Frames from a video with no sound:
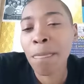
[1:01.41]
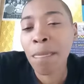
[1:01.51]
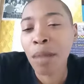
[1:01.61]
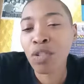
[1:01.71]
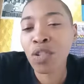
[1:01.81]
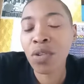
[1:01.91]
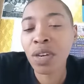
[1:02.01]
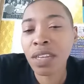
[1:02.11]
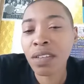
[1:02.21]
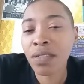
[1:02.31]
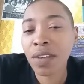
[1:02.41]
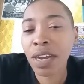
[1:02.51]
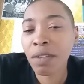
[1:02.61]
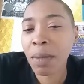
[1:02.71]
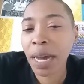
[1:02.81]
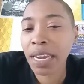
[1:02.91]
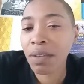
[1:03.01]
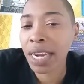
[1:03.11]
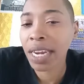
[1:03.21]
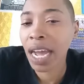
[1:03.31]
I'm showing this for everybody
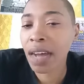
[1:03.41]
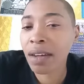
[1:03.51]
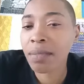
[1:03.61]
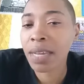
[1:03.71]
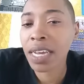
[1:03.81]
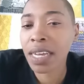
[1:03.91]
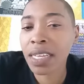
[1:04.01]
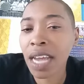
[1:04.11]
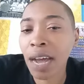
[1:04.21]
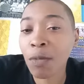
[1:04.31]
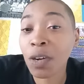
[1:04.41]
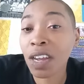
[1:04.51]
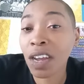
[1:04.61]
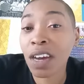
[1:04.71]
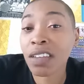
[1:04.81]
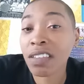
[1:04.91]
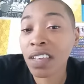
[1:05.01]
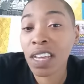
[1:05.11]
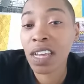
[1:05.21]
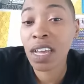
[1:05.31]
right now because I am wanting y'all to
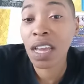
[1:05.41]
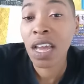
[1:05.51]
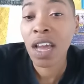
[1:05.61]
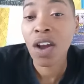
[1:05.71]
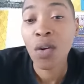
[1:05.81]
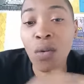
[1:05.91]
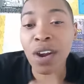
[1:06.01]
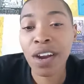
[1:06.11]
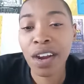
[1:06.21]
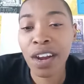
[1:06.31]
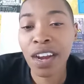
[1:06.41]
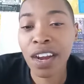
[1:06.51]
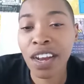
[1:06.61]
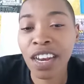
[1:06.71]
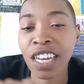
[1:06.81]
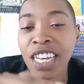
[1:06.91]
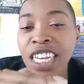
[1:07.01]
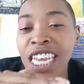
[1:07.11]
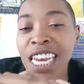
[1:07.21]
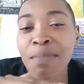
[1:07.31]
see where to
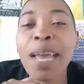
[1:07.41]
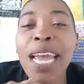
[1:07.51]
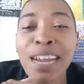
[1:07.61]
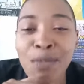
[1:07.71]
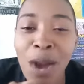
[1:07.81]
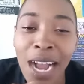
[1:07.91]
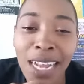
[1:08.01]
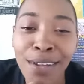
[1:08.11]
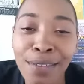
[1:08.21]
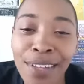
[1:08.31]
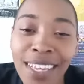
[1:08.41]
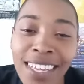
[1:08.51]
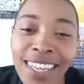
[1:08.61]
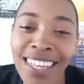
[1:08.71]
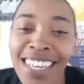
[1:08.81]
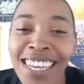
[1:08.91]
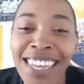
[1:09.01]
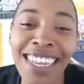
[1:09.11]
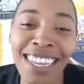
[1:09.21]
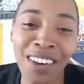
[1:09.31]
see the bedrock of it.
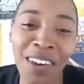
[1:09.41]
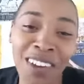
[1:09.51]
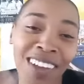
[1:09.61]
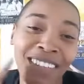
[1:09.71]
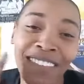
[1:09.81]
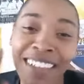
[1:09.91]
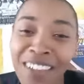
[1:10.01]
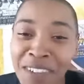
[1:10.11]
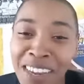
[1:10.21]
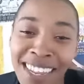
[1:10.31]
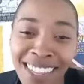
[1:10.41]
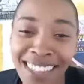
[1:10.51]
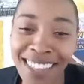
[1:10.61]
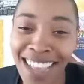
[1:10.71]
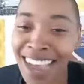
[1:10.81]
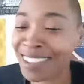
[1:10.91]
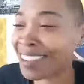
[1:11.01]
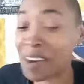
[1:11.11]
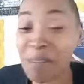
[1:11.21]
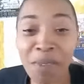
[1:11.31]
You know, that's a Flint town
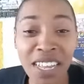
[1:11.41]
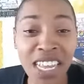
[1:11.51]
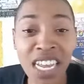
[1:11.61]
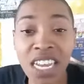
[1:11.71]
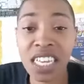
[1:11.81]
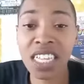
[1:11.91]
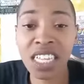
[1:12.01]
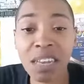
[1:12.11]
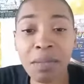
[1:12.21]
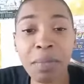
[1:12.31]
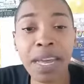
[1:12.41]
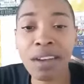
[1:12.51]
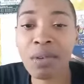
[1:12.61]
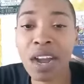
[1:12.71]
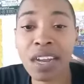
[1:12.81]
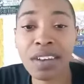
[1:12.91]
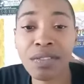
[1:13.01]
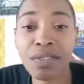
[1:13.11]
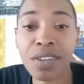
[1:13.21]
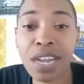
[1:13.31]
term, but to see the bedrock
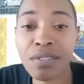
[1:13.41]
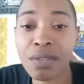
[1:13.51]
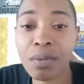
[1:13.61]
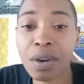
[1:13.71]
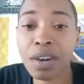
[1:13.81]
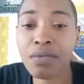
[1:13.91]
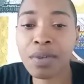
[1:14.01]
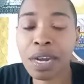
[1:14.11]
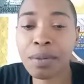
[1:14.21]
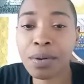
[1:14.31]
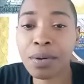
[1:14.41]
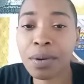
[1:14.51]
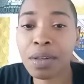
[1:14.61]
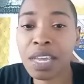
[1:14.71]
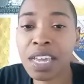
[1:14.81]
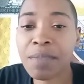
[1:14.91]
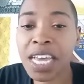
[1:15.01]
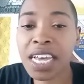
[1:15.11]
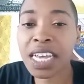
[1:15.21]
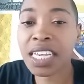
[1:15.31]
of everywhere of what I'm doing
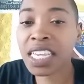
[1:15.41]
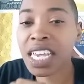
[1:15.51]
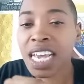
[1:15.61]
because